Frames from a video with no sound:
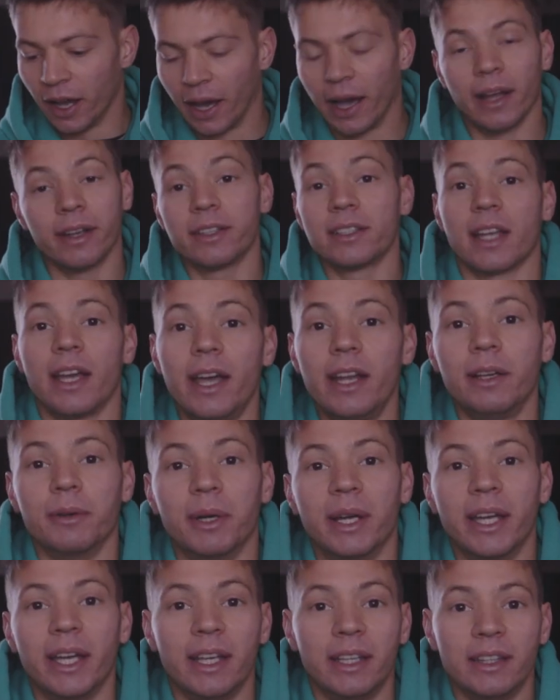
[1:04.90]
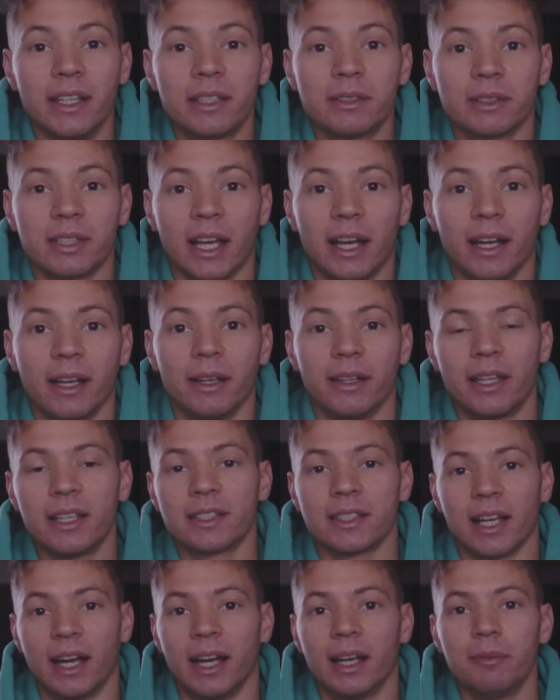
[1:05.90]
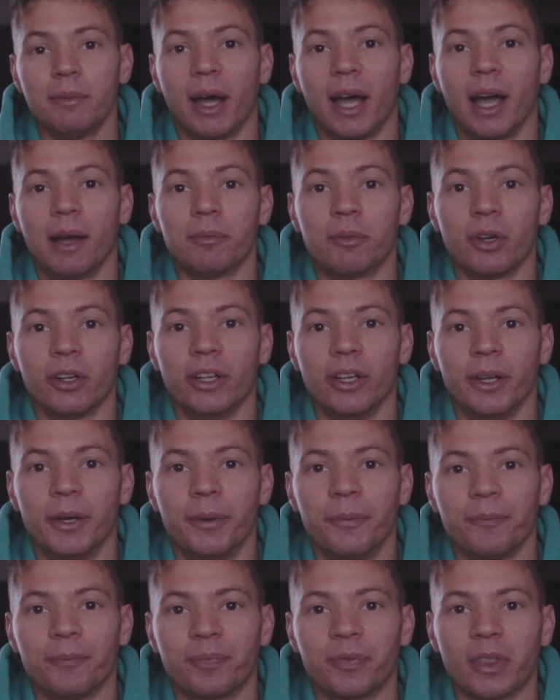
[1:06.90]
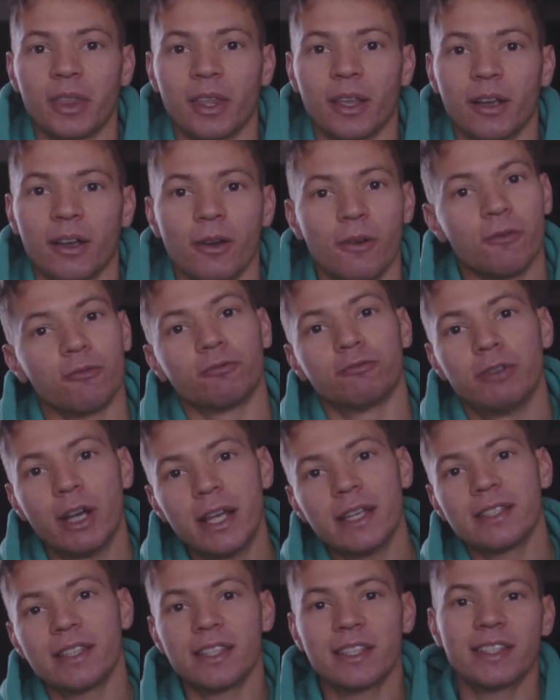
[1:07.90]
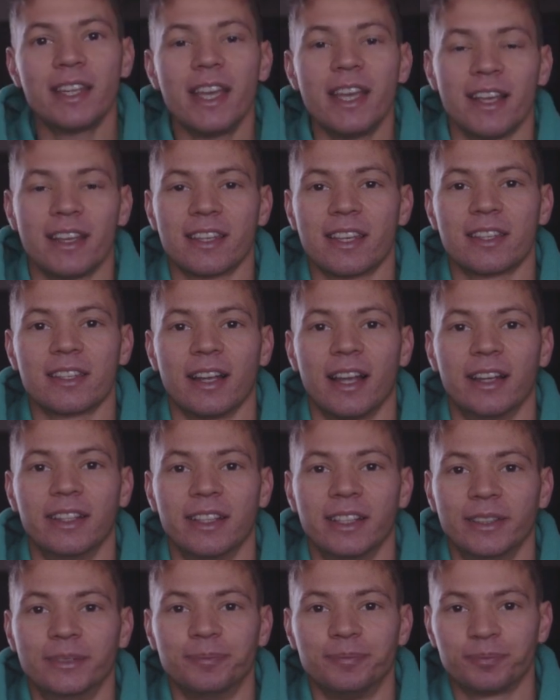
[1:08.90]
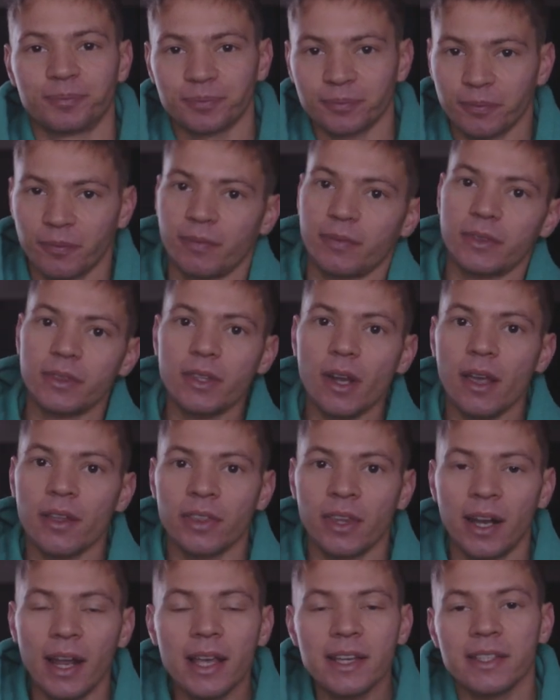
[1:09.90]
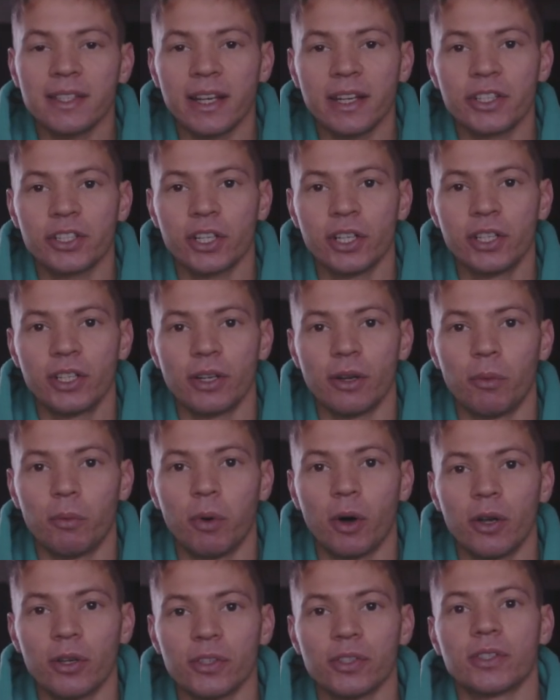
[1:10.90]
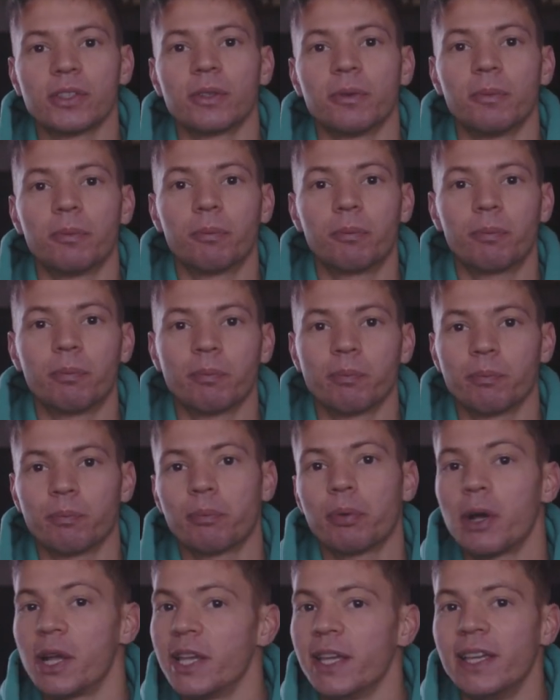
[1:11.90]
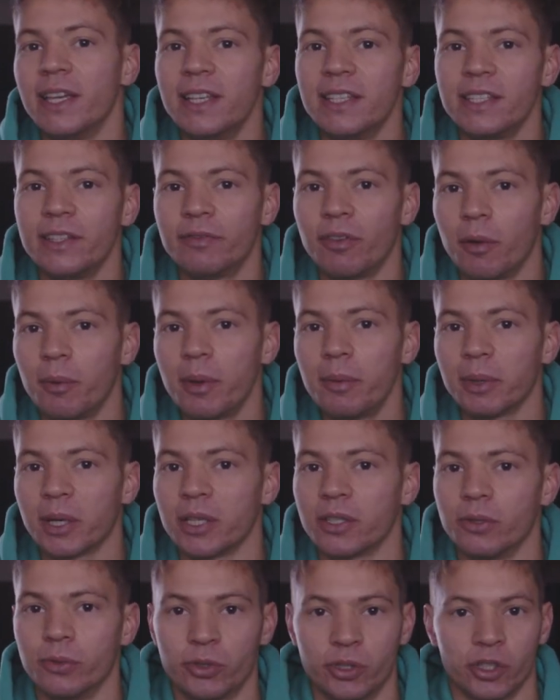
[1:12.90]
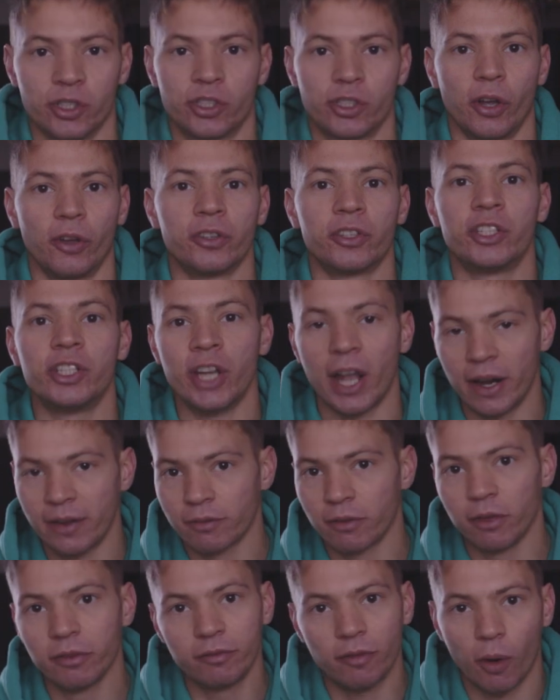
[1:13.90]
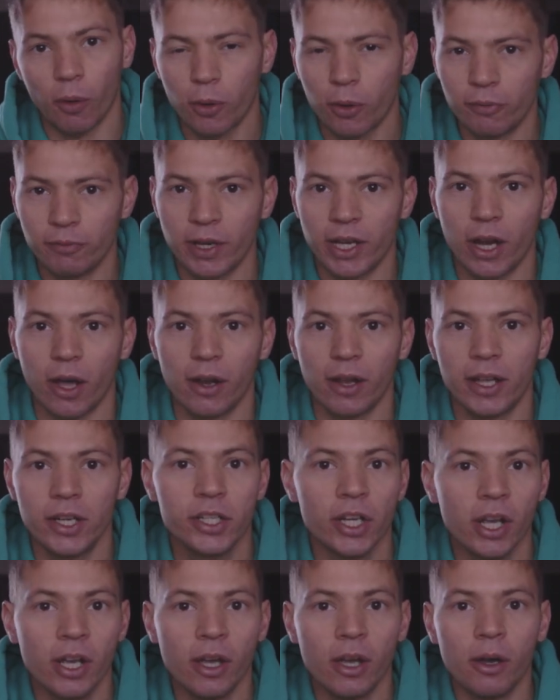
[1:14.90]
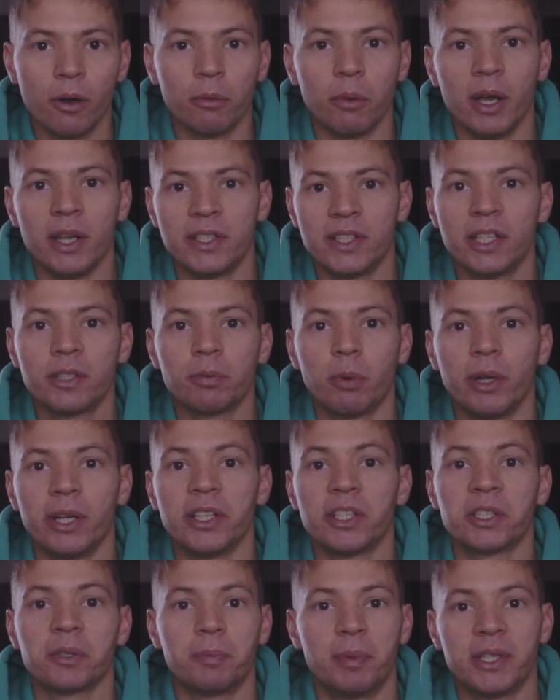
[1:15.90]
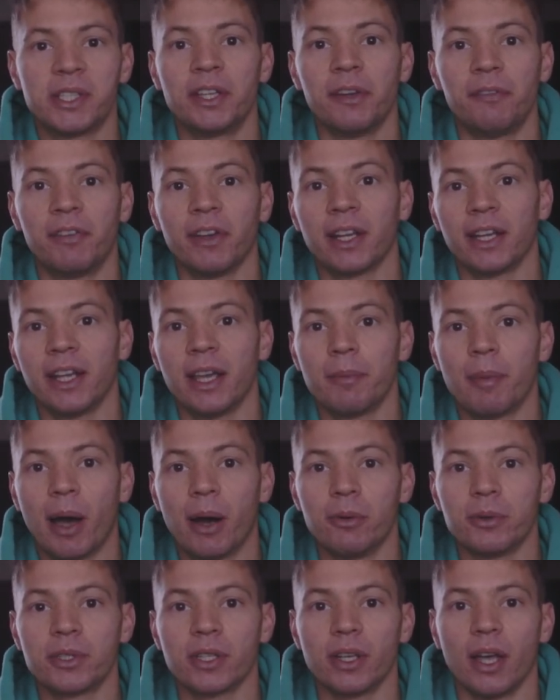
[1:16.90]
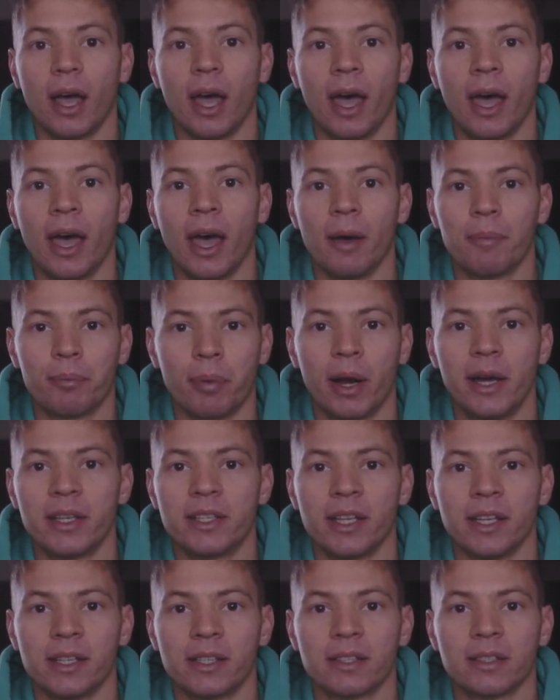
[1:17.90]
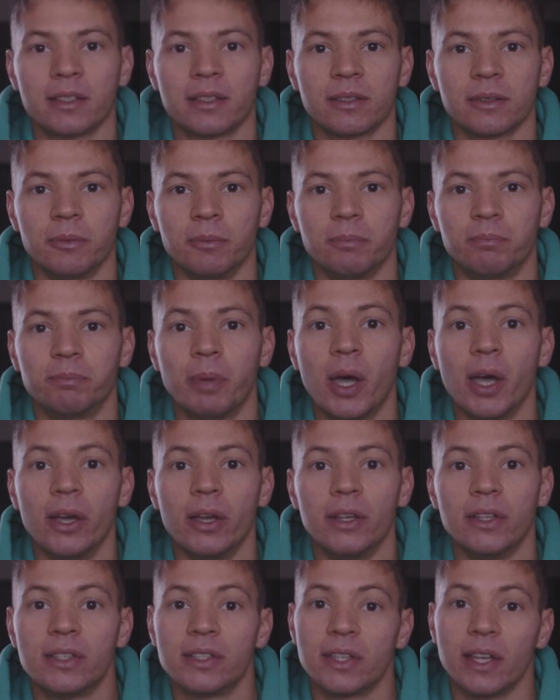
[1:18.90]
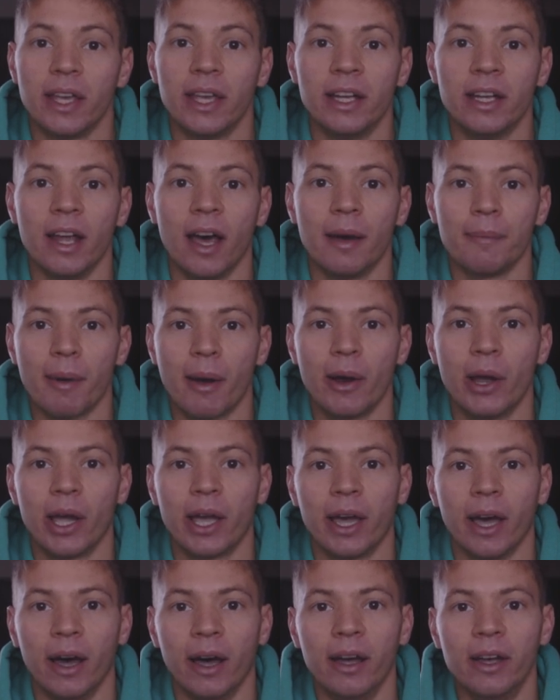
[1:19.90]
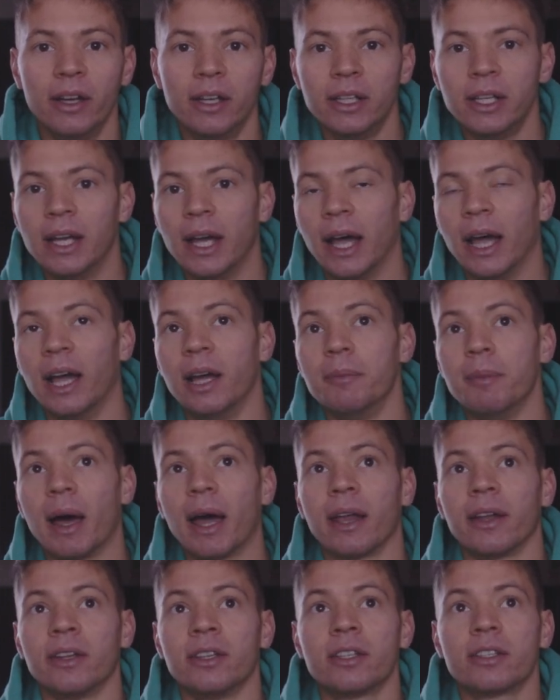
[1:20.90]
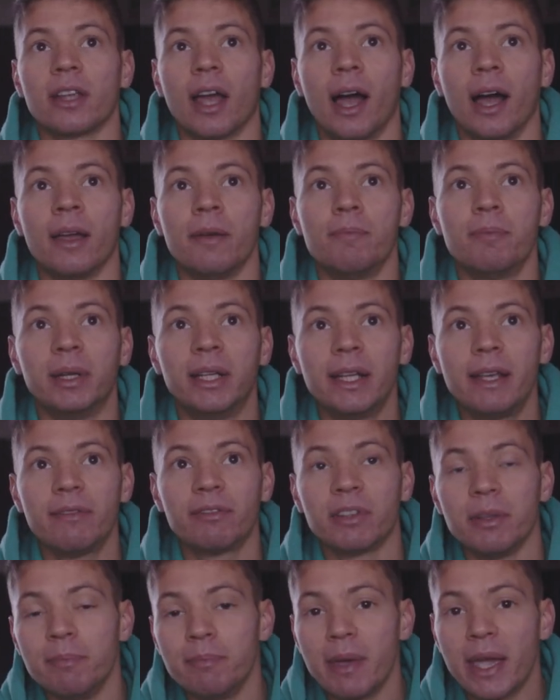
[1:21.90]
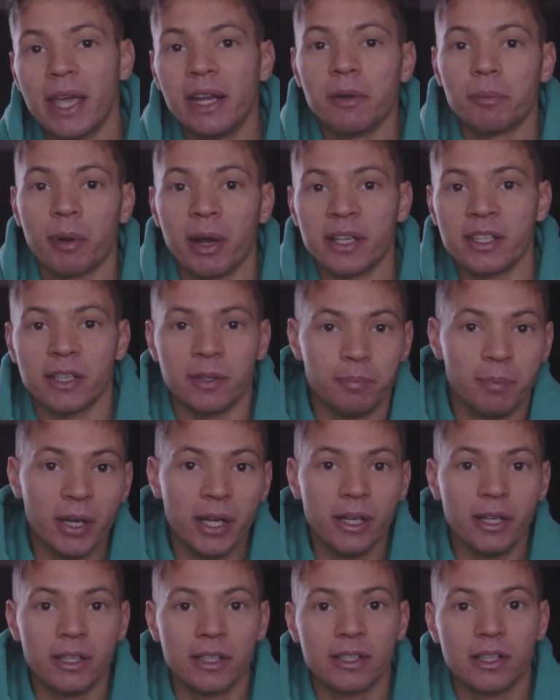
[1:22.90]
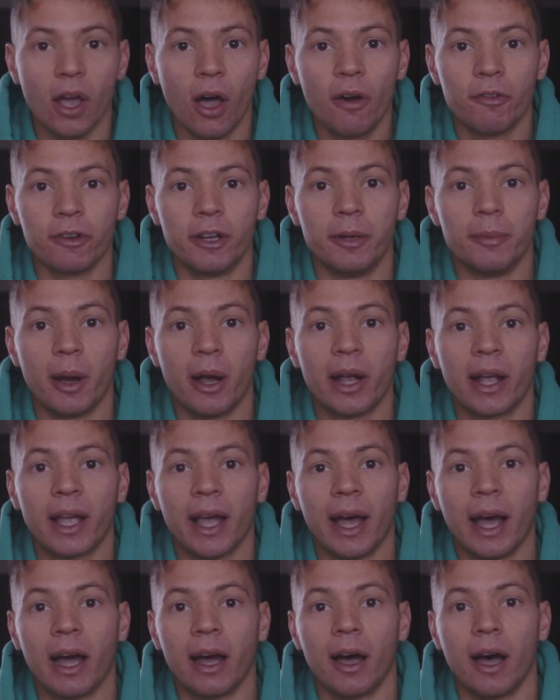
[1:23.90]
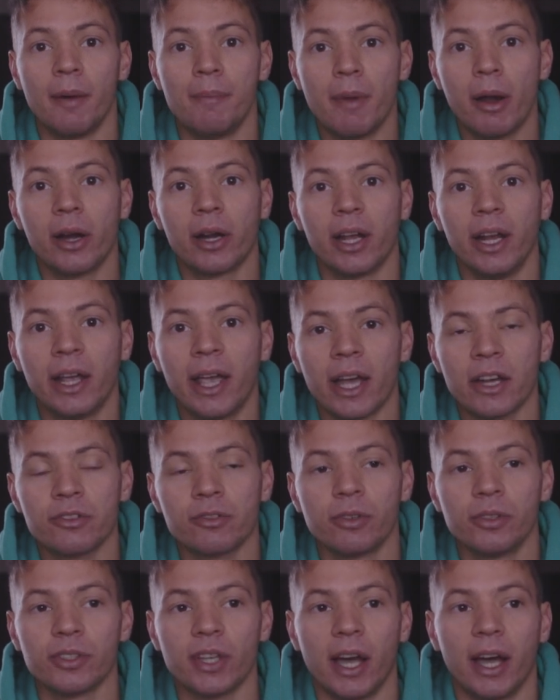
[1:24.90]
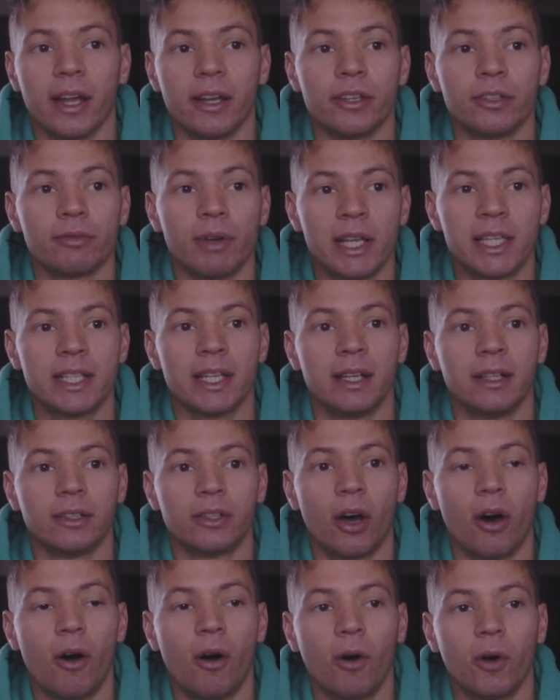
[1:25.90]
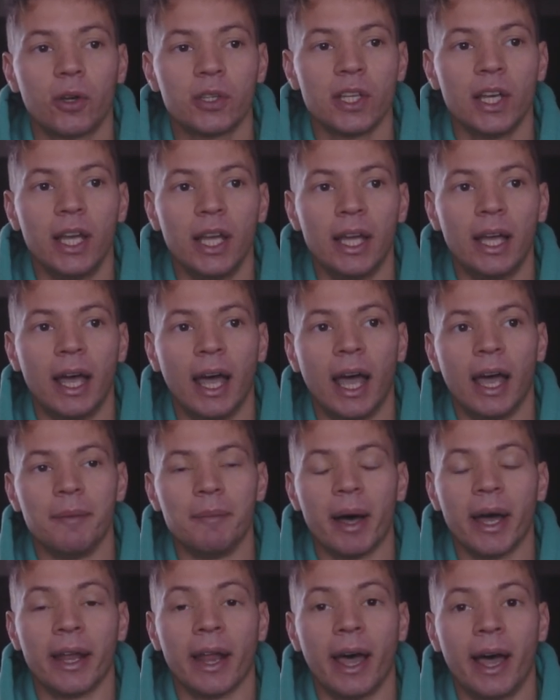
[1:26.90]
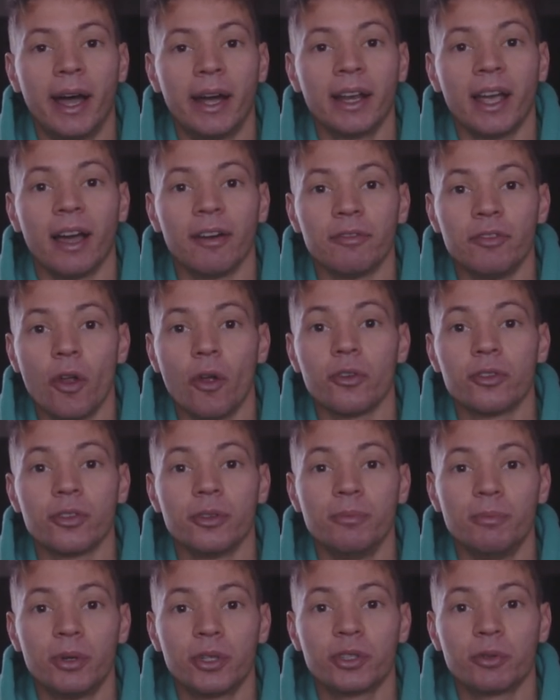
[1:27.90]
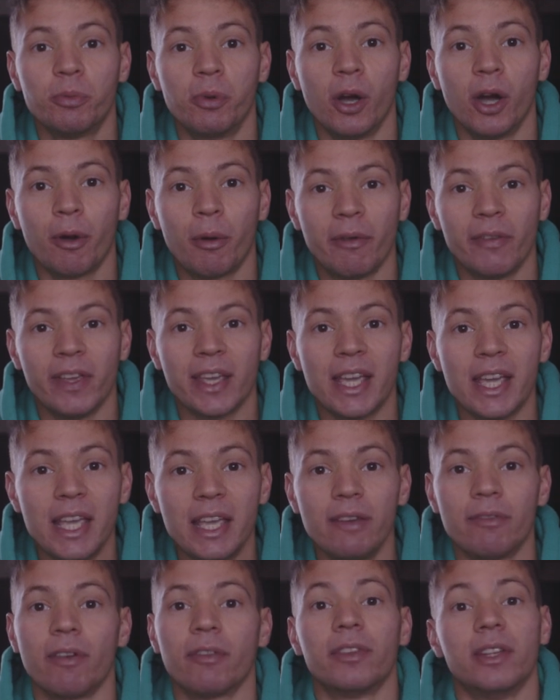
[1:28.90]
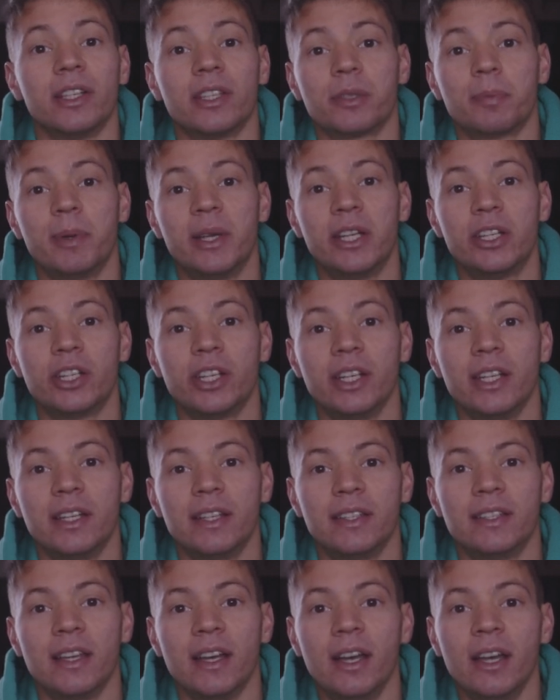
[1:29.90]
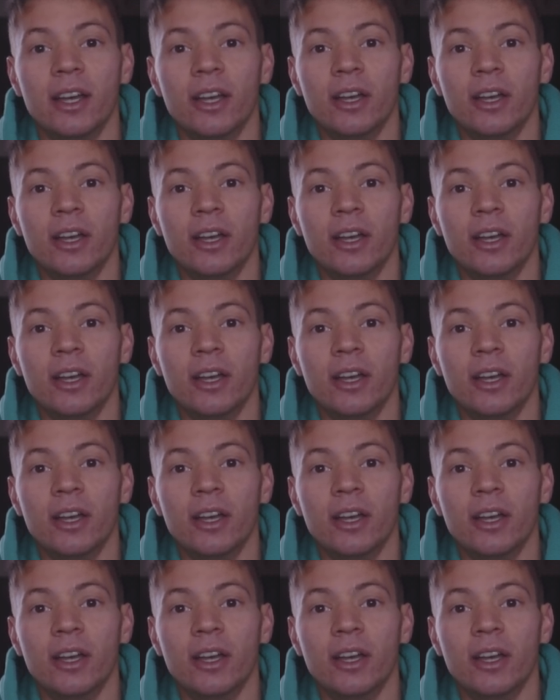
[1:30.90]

And anyway, in this time, I'm gonna raise the stakes slightly. The last section was pretty easy for me because it was just sort of general falconry knowledge, whereas this one is specifically about apprentice birds in America. And I believe the main apprentice birds over in America are American kestrels and red-tailed hawks. And I have not done much work with either of these species,